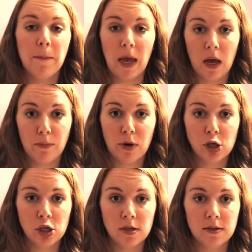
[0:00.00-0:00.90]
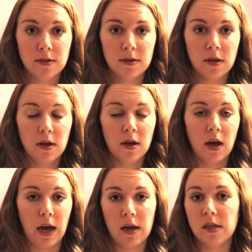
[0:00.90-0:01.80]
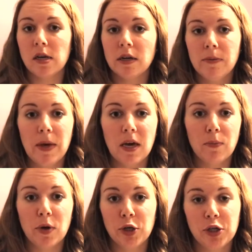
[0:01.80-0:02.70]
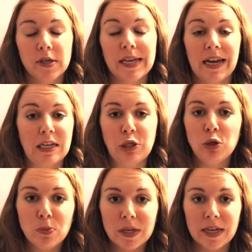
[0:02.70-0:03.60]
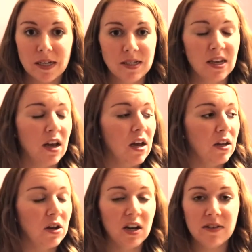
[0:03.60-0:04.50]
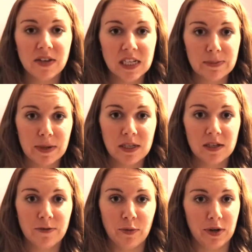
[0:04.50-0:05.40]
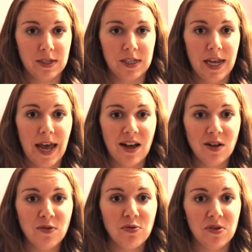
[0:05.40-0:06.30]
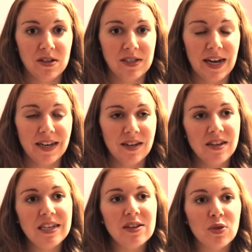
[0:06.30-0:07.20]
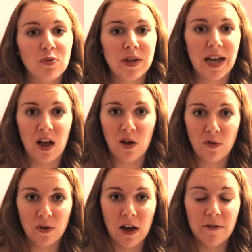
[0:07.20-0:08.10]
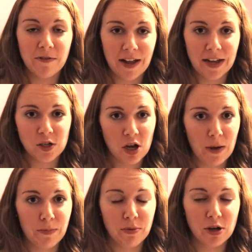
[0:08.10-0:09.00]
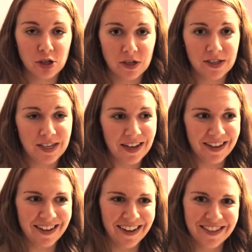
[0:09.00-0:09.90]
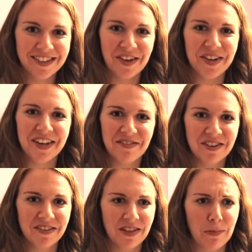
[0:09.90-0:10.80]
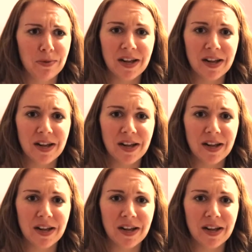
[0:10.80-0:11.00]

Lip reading: Makeup brushes. I had a ton of makeup brushes. I had duplicates, not even expensive ones, like e.l.f. ones. I didn't need 3 e.l.f. flat top brushes, so I got rid of them.